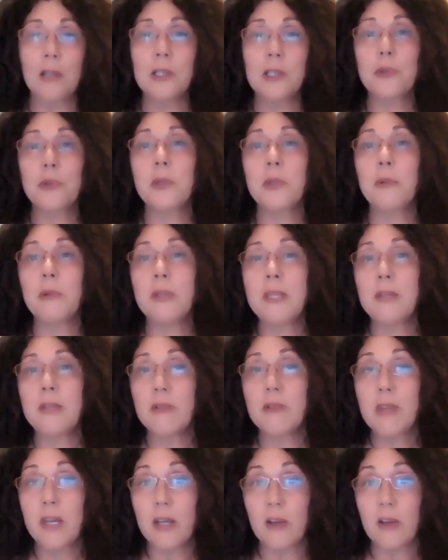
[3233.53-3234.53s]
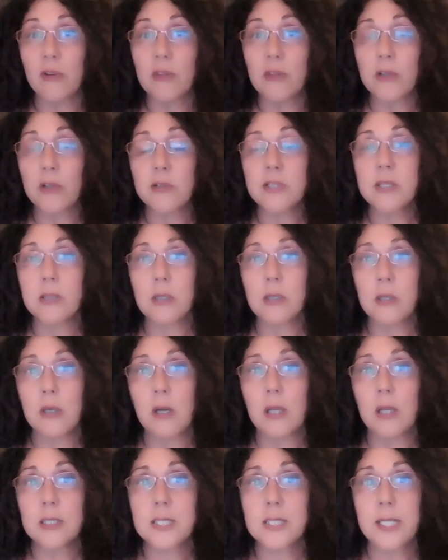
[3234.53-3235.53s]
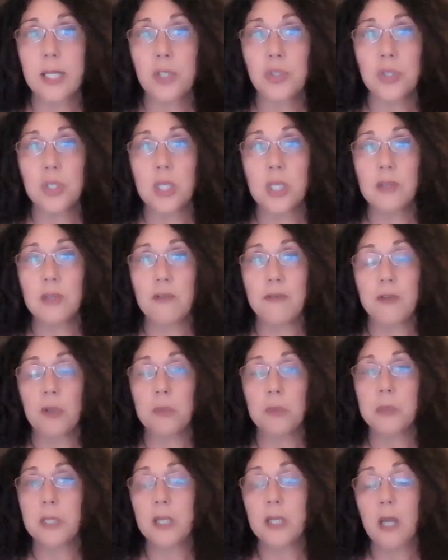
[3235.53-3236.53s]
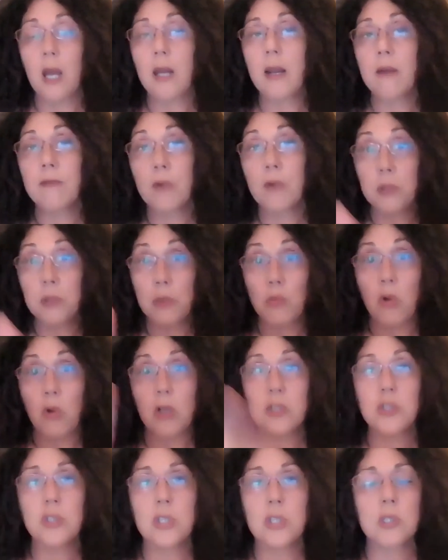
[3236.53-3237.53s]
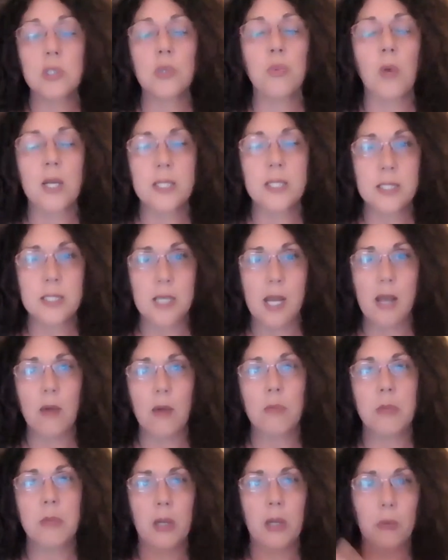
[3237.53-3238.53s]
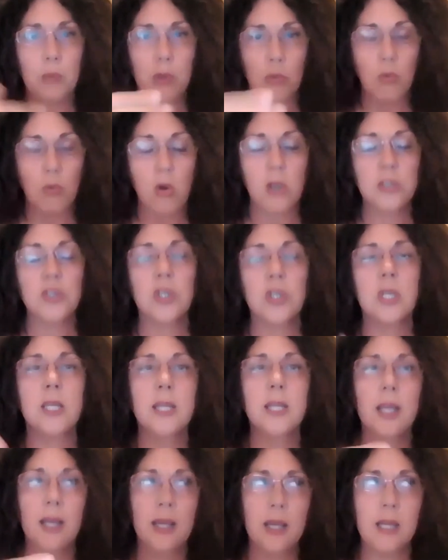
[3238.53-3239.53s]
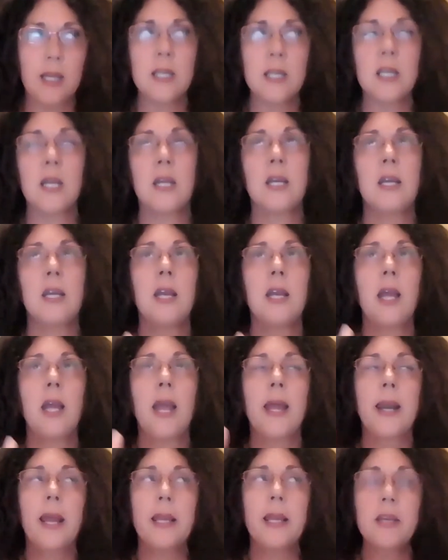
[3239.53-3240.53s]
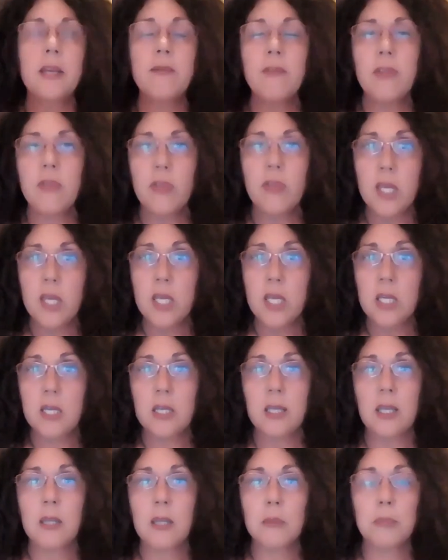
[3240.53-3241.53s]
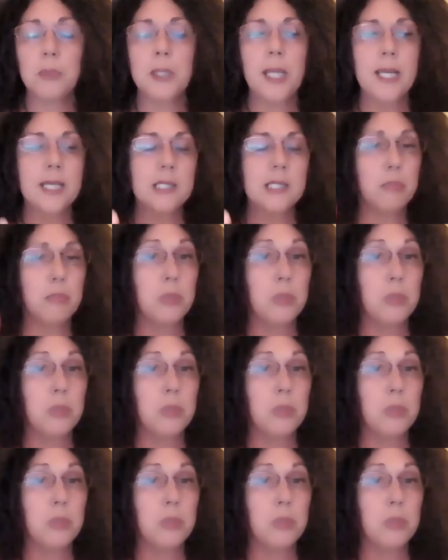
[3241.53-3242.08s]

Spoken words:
agree with you there. There's a section in the film, and I've only watched it twice now, but I will watch it again. And I even think it plays